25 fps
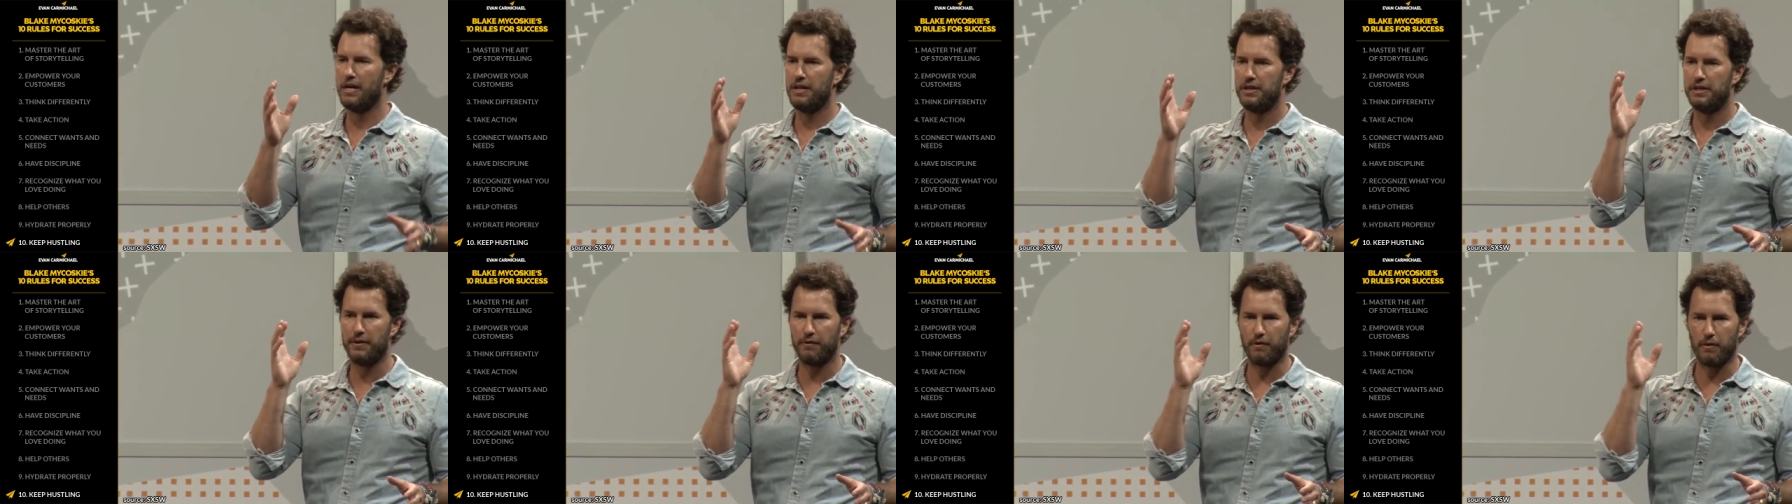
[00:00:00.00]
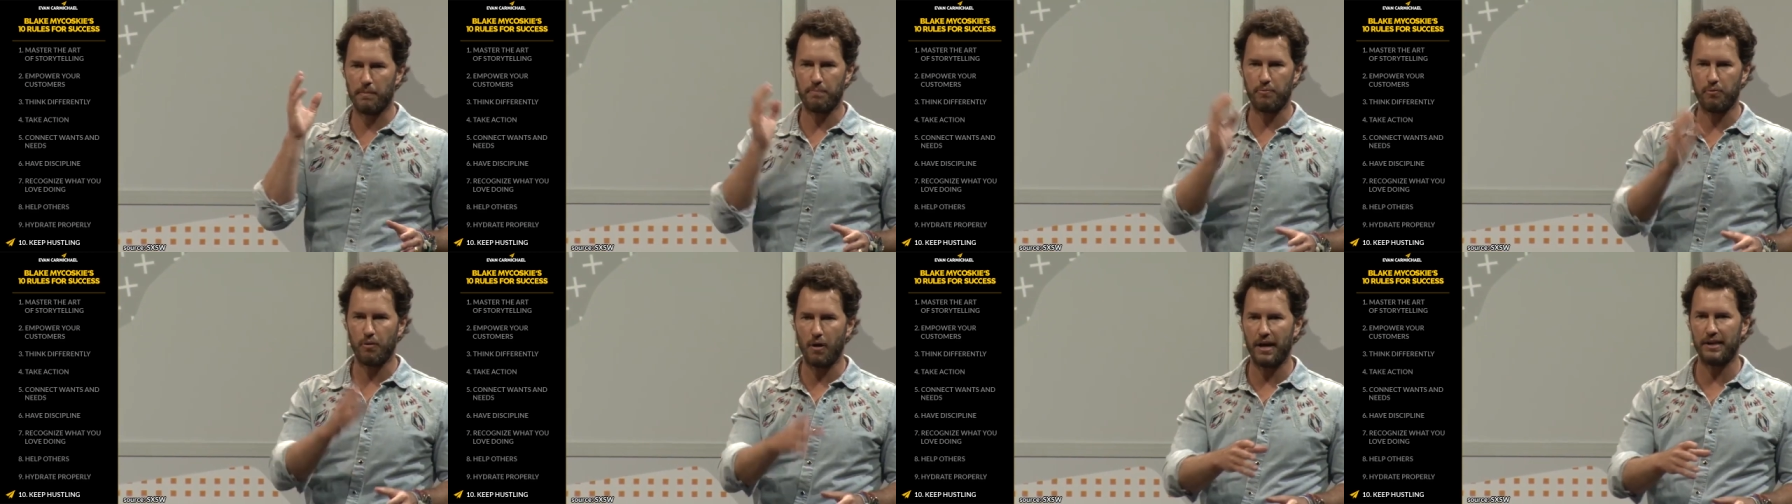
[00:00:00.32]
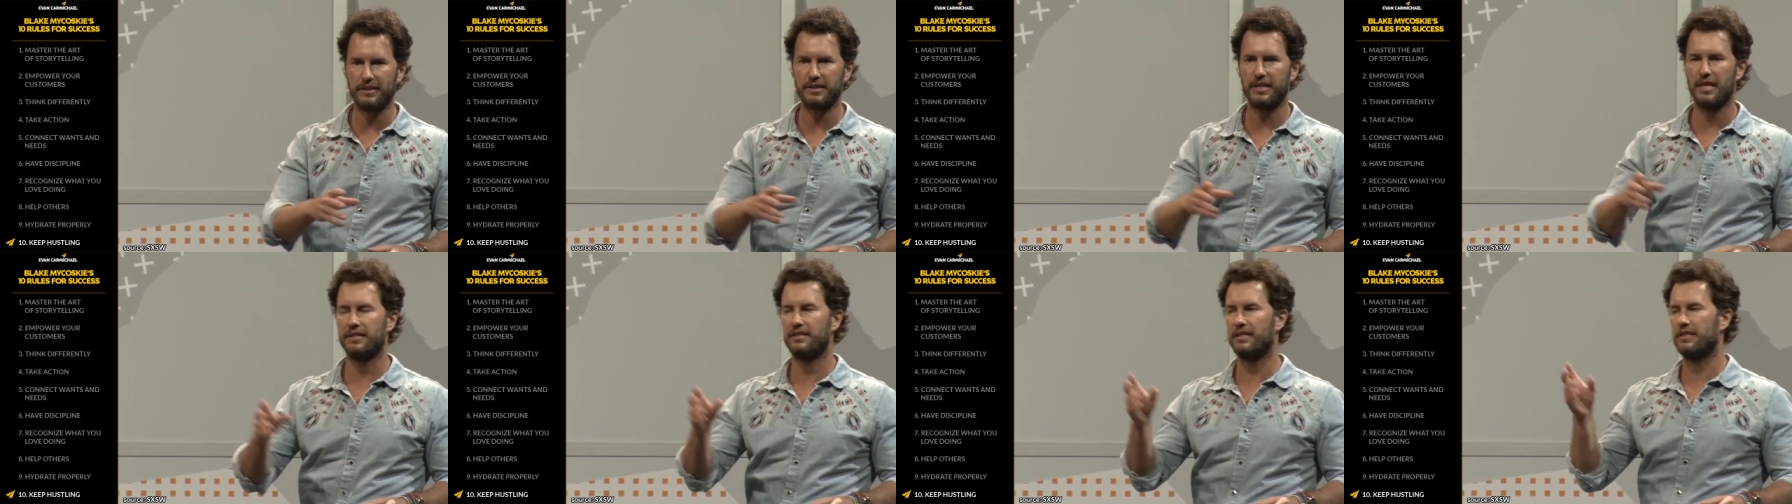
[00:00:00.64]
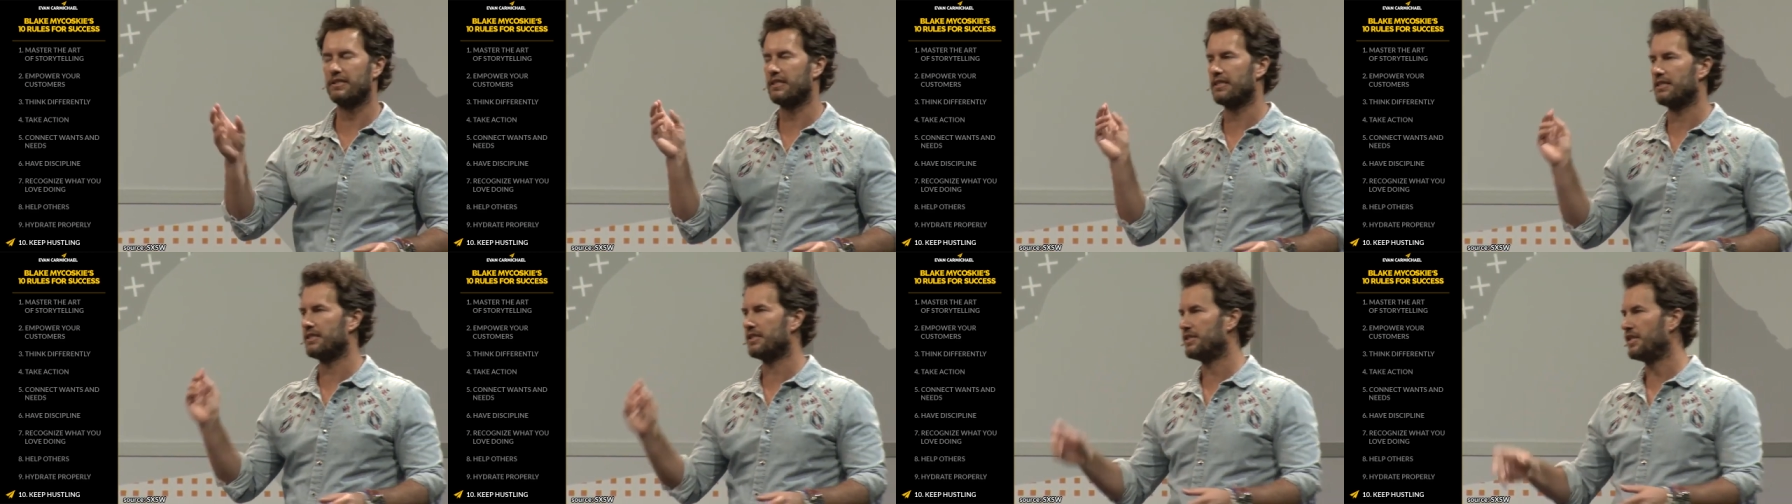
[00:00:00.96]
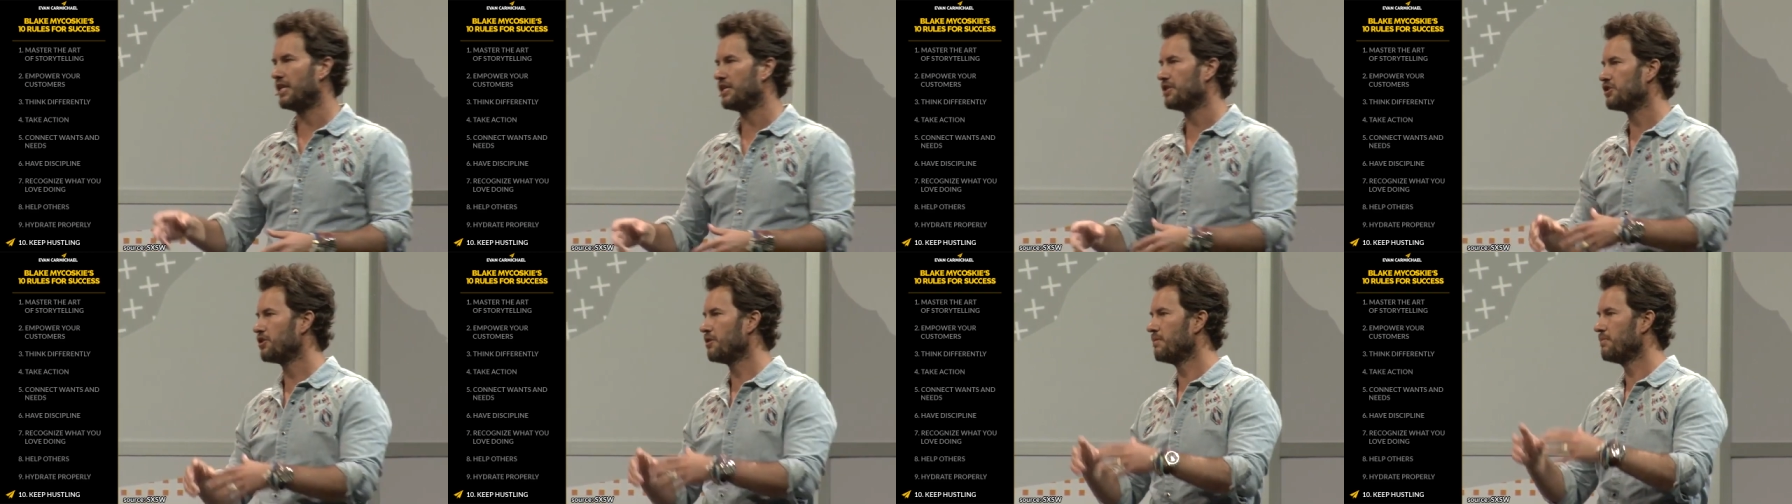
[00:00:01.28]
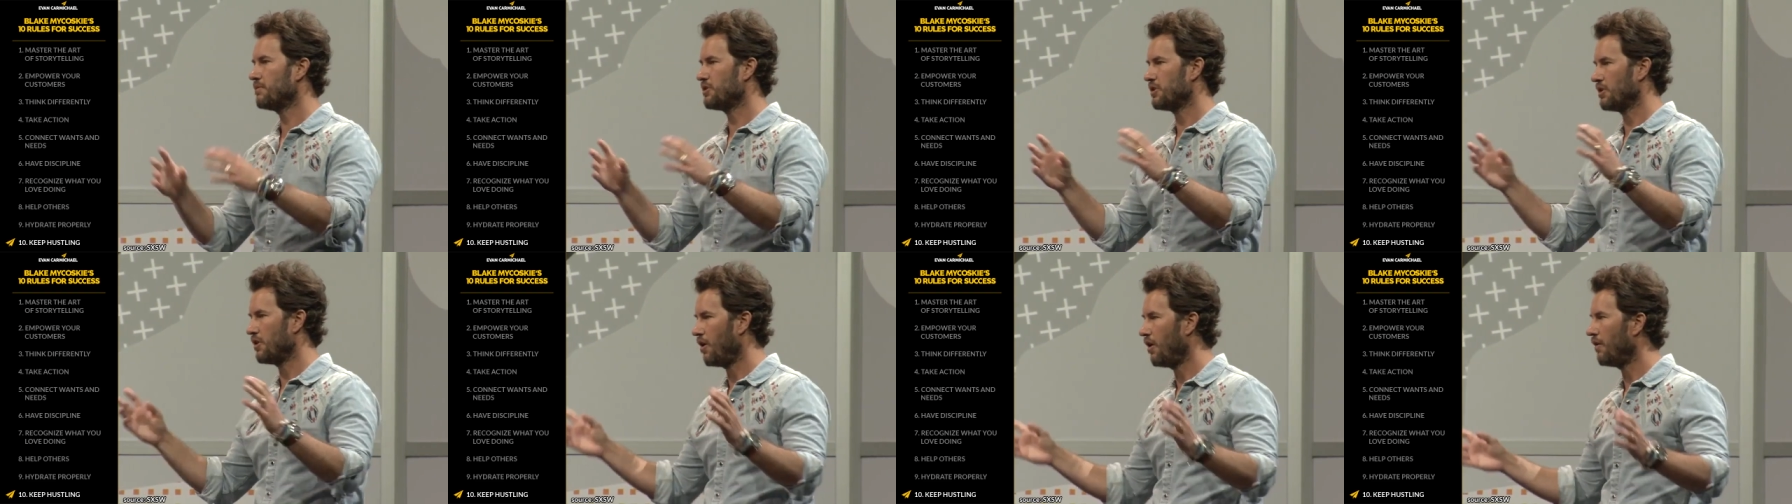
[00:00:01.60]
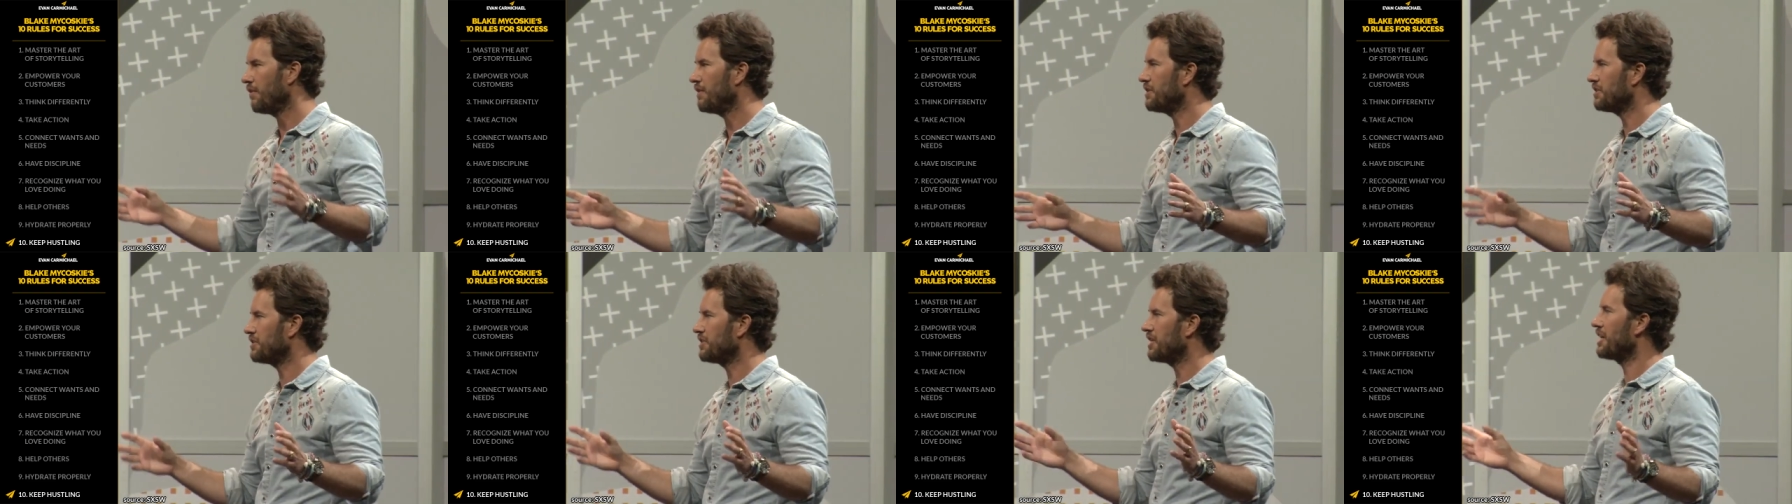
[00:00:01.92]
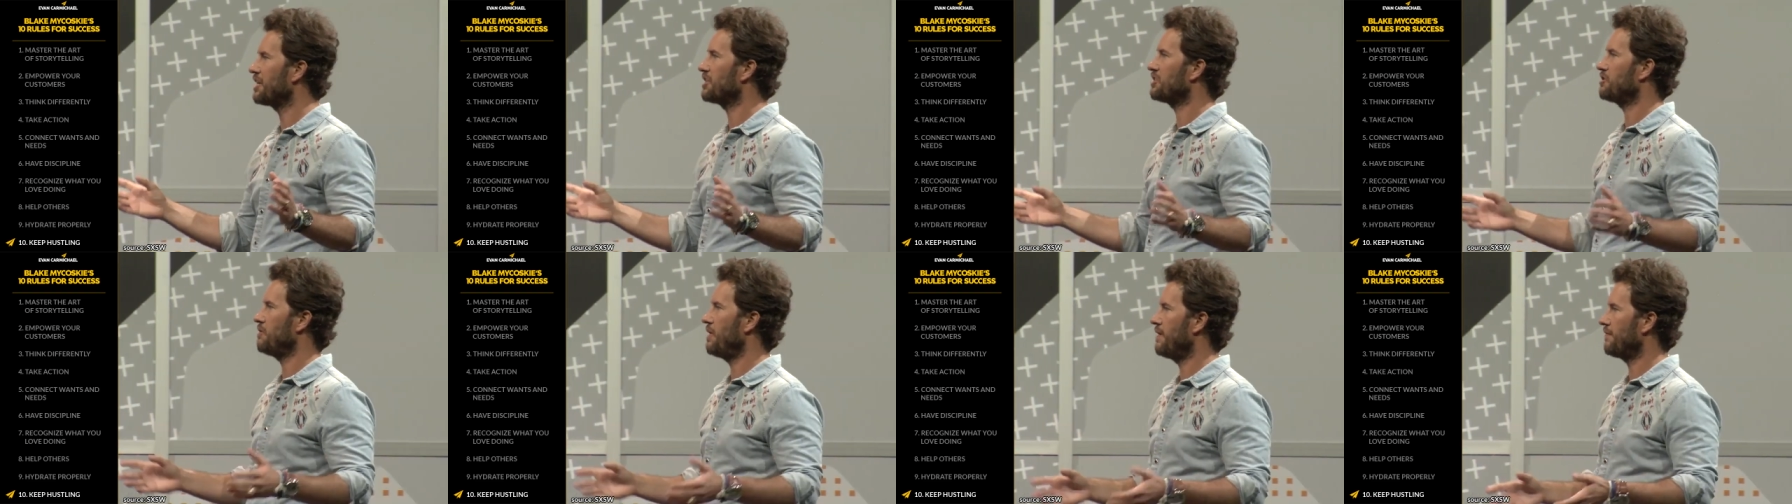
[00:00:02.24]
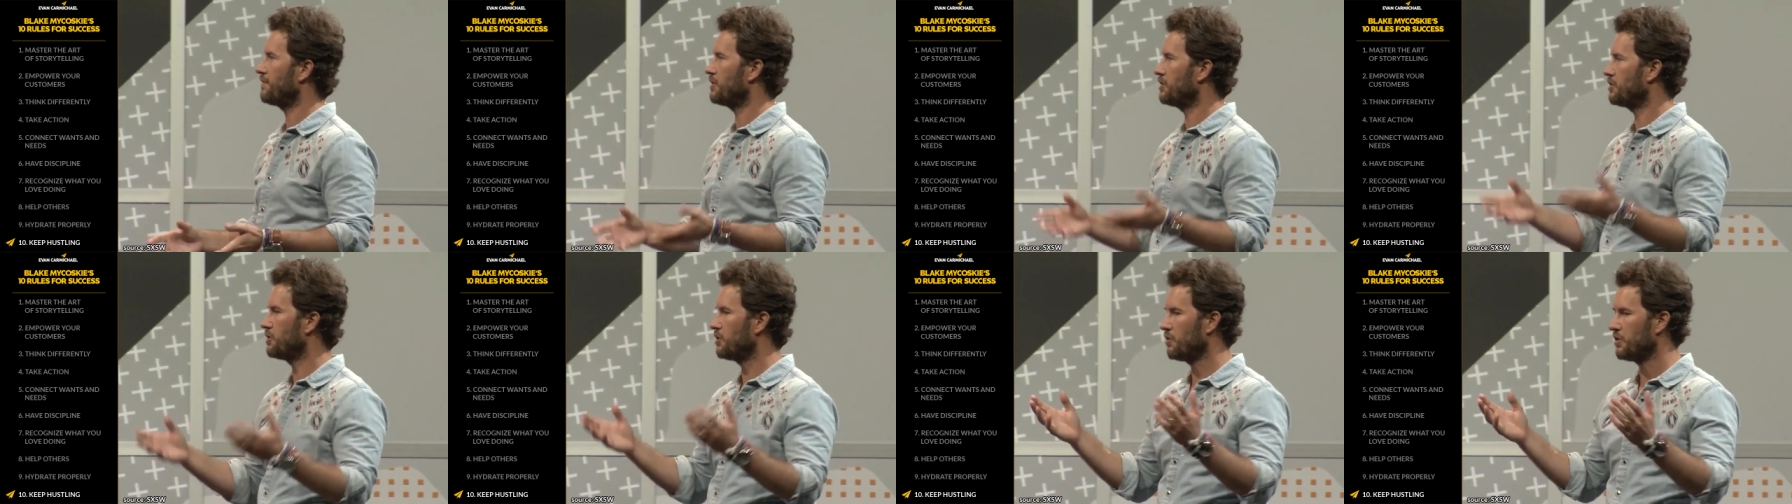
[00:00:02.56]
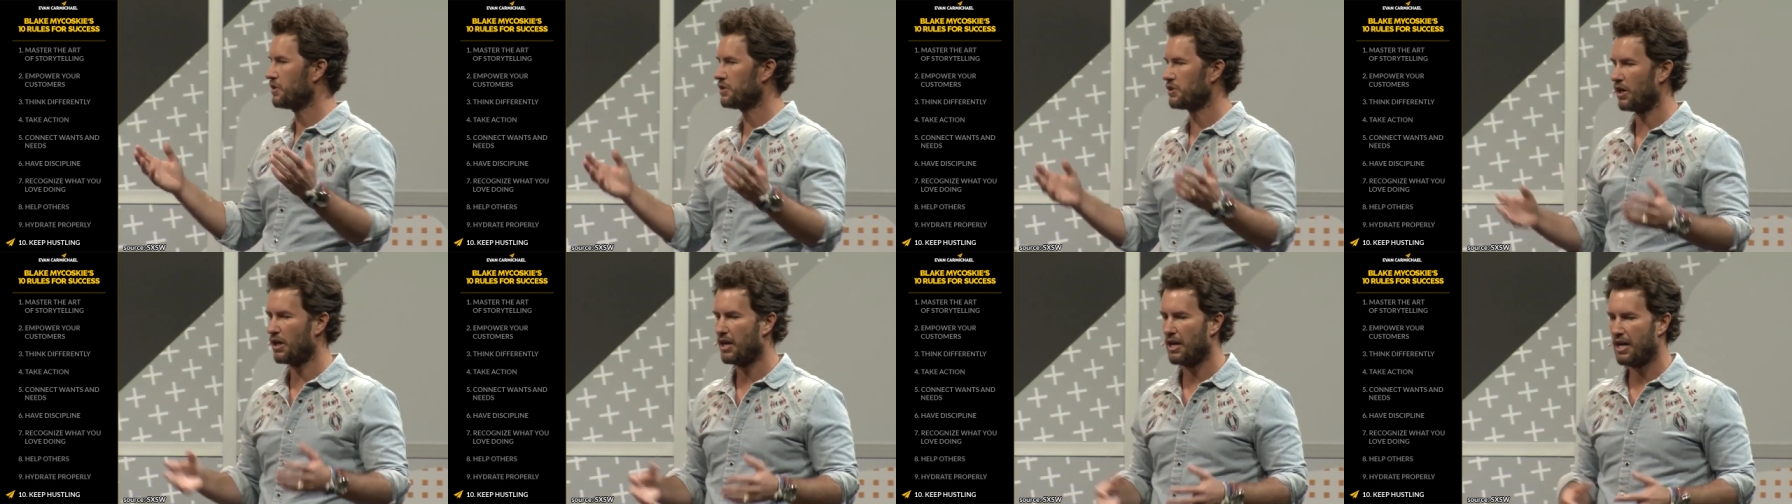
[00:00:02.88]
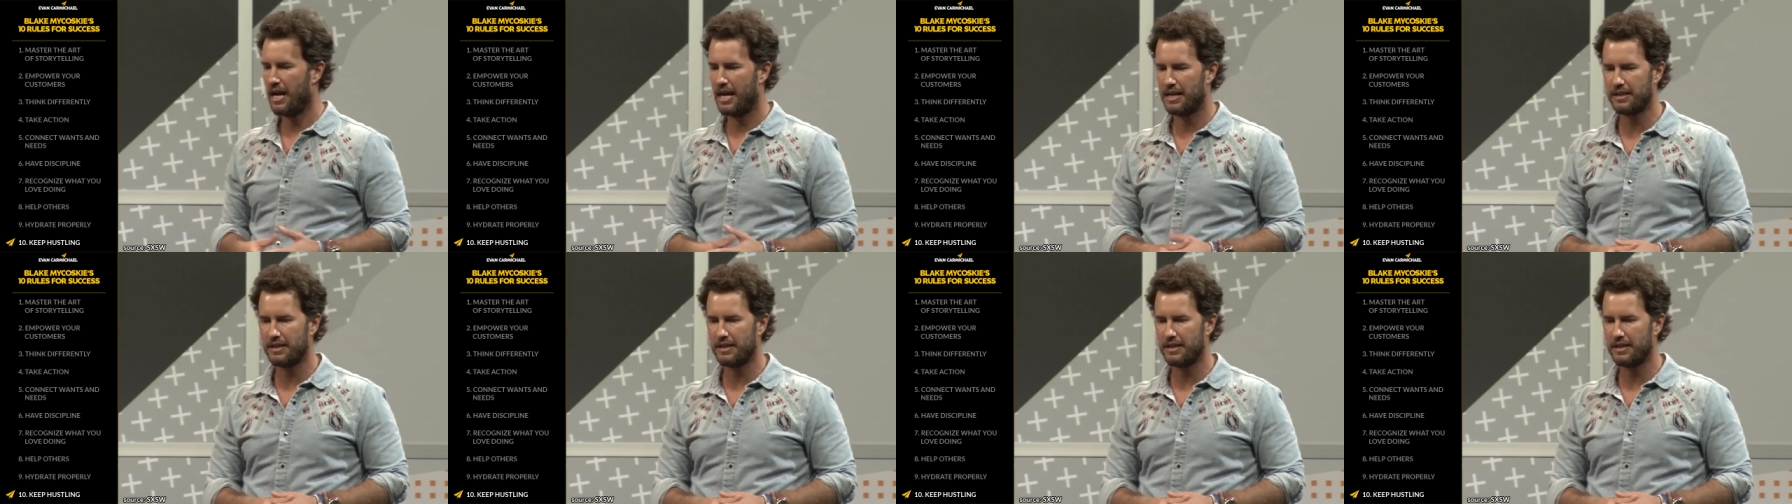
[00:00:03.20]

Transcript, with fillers: different processes and systems and all these things you have to do as a,